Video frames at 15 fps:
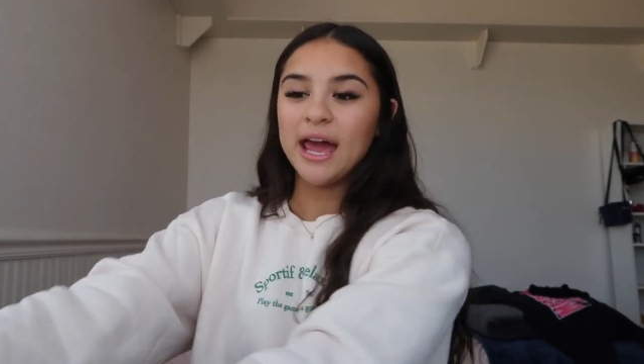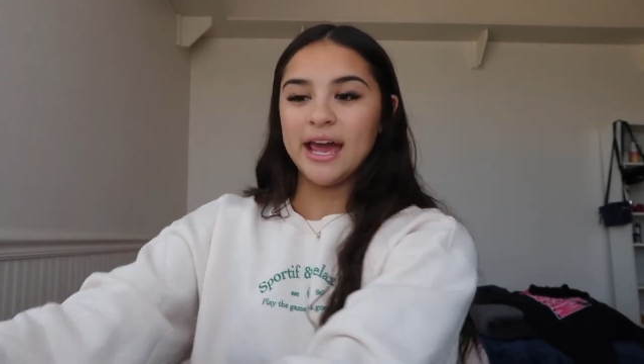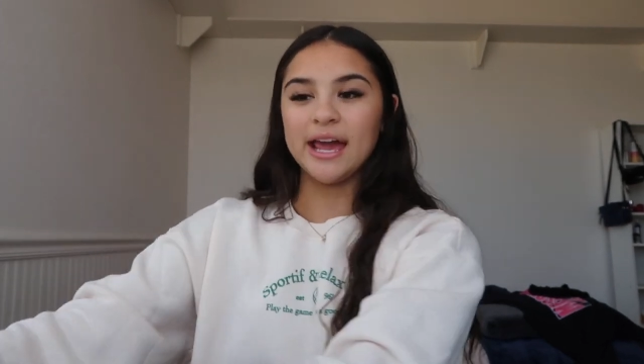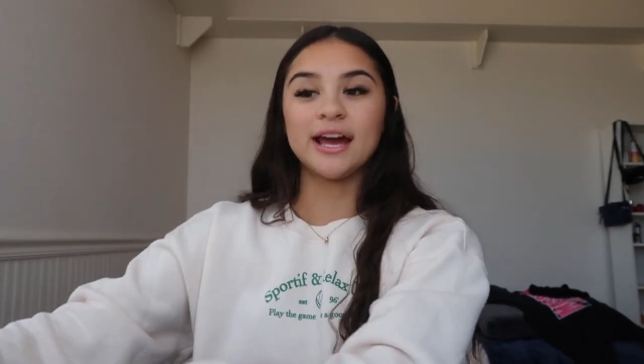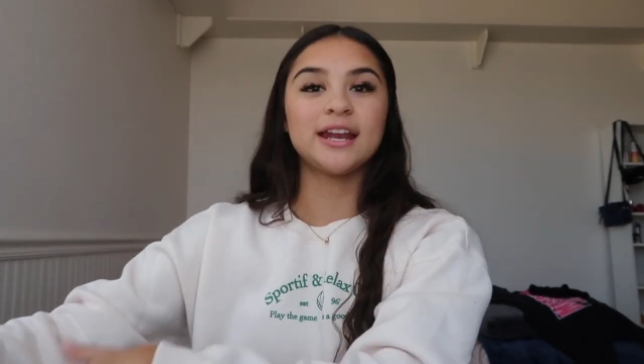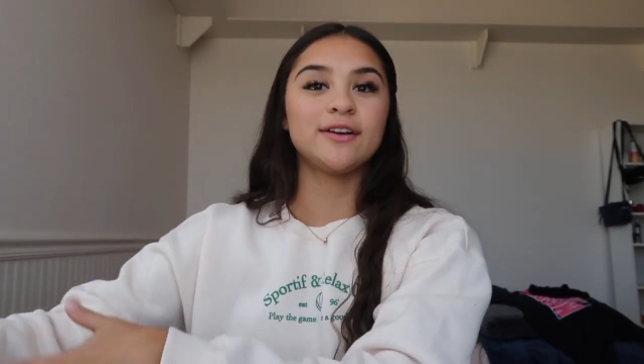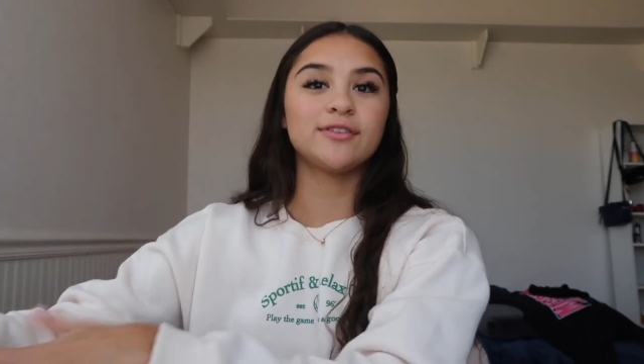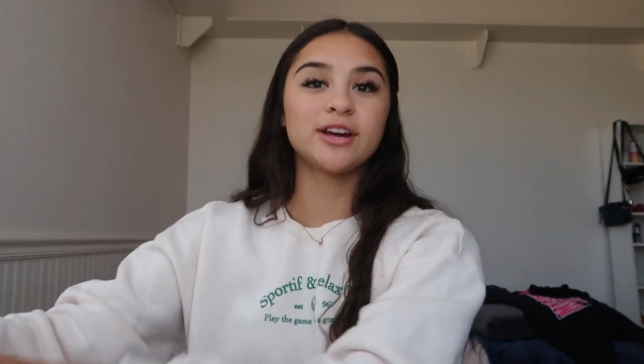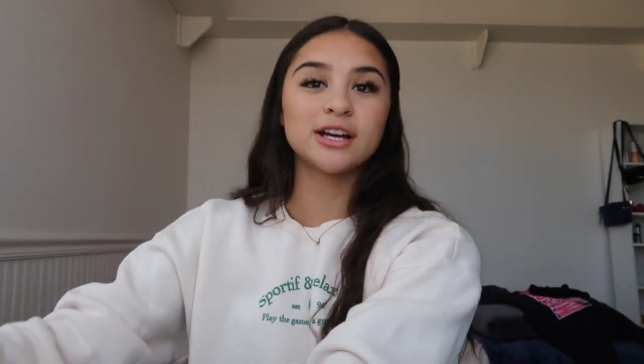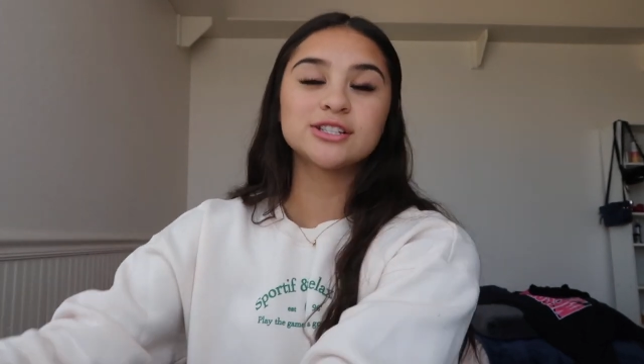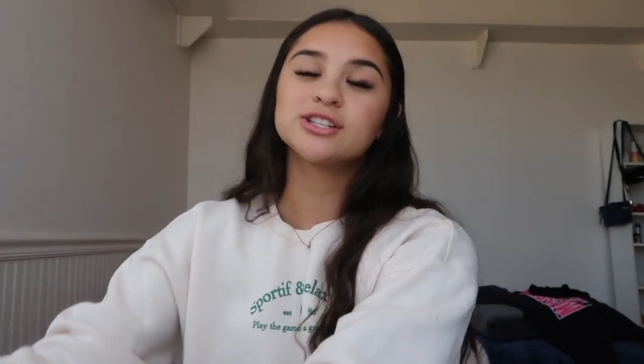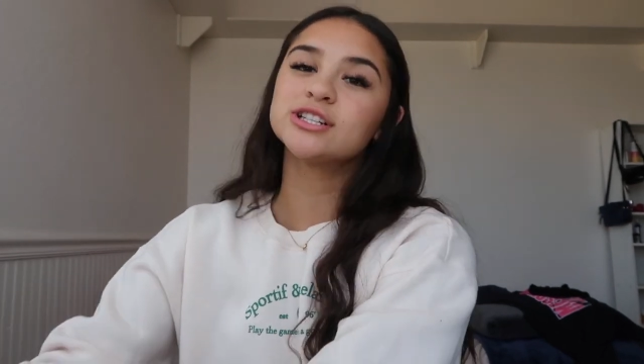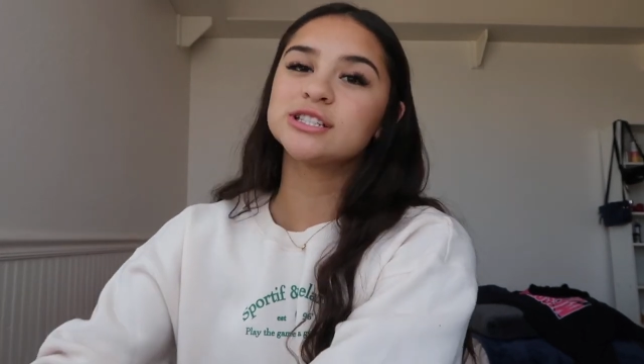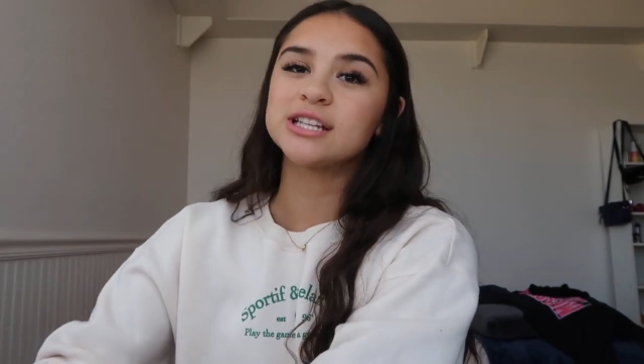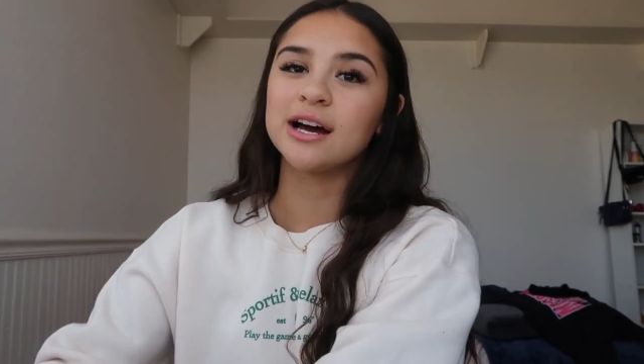And if you
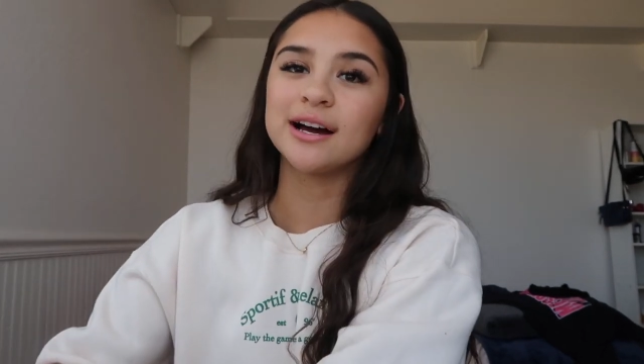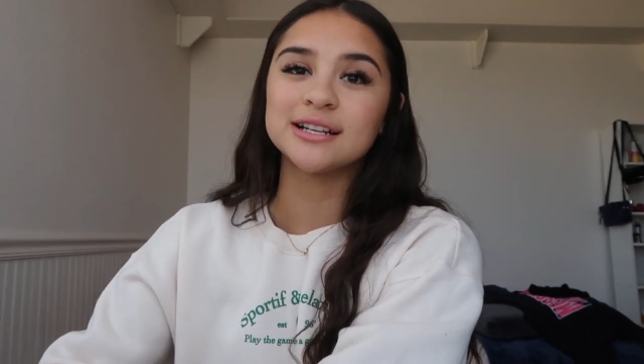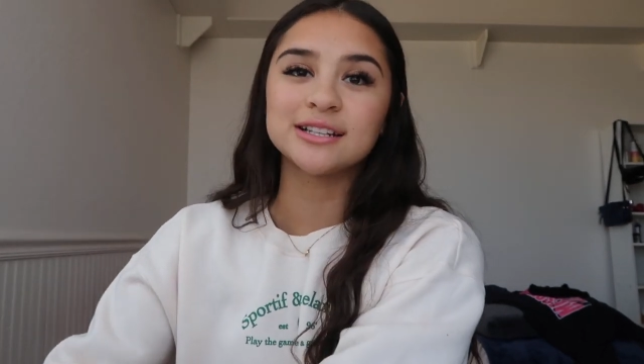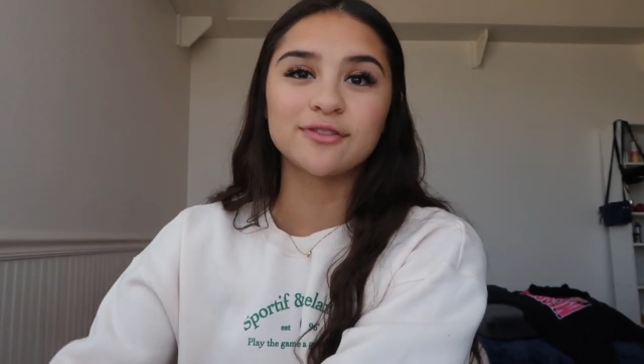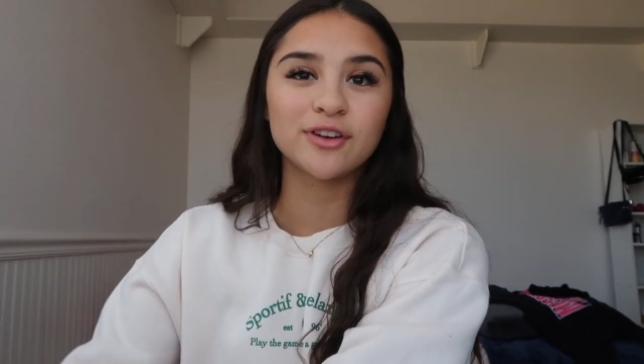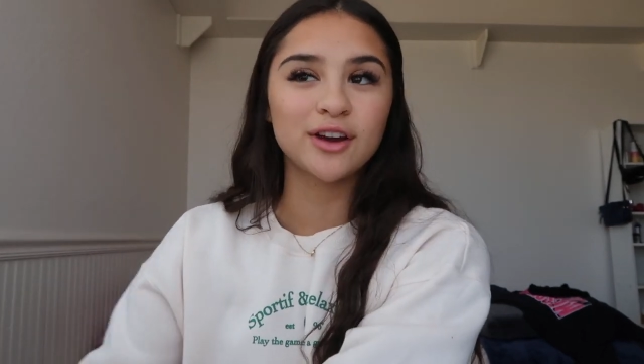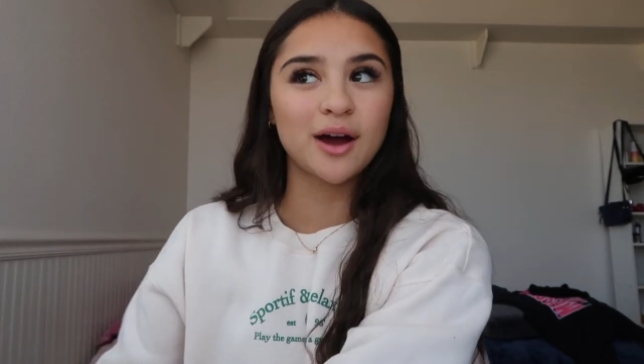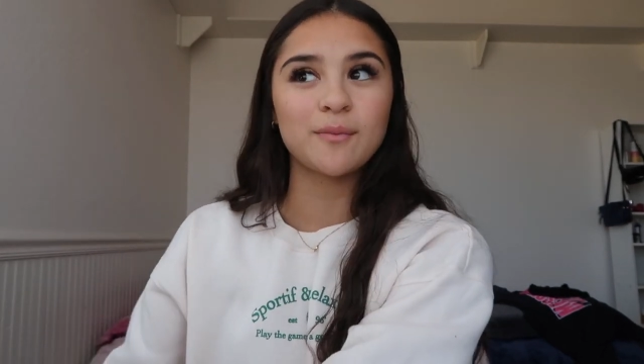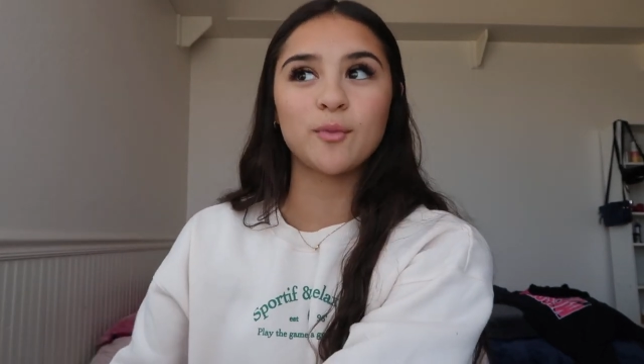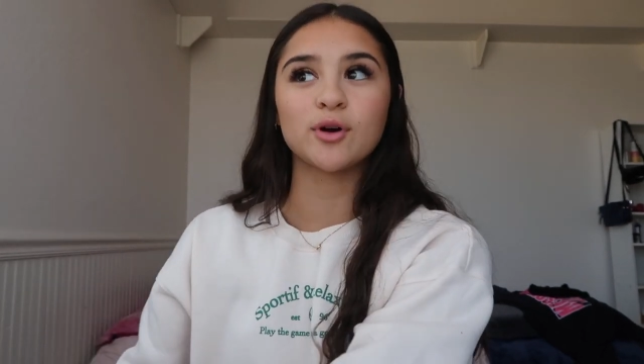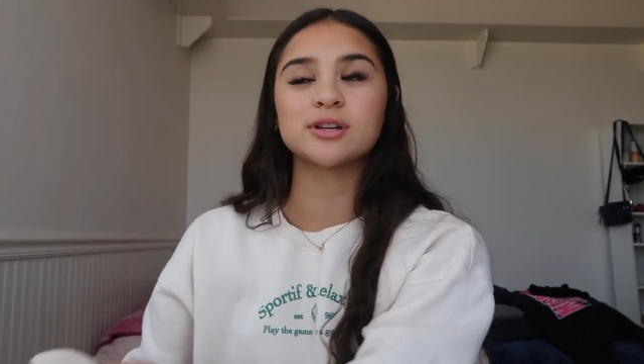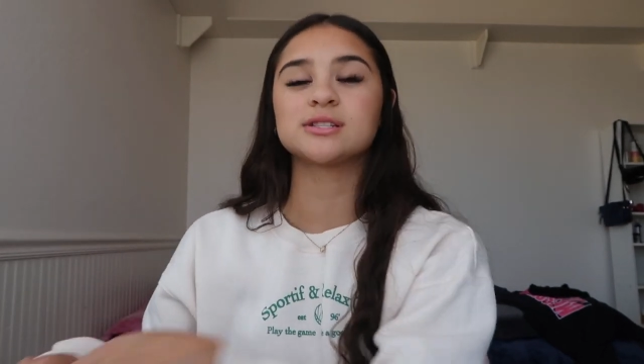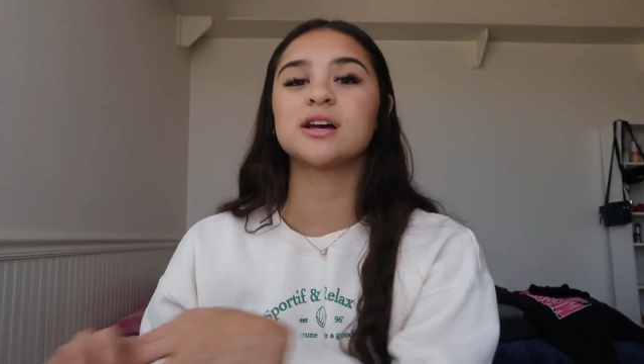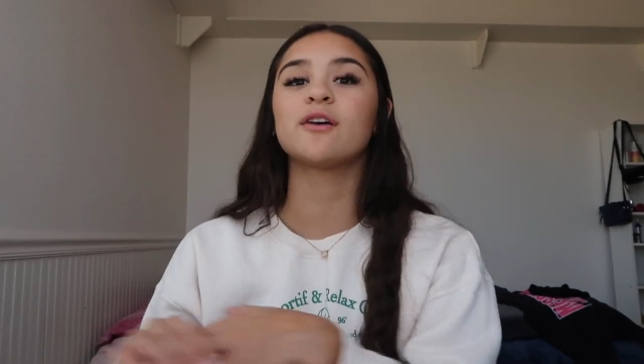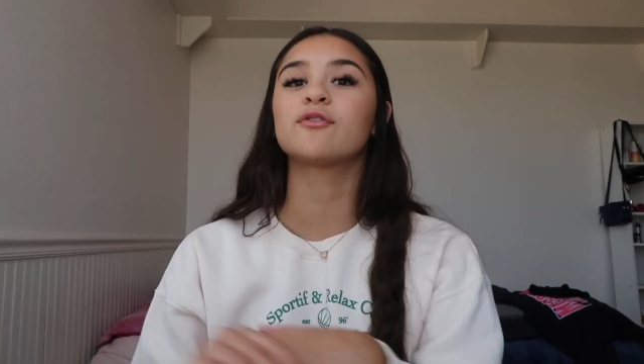guys can tell, I definitely got
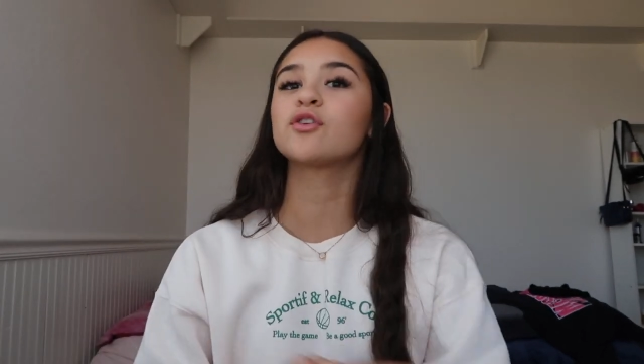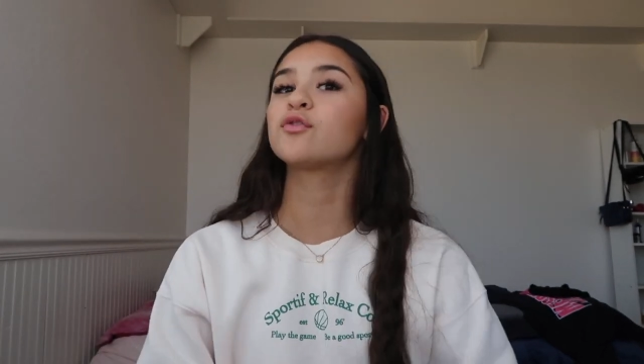more stuff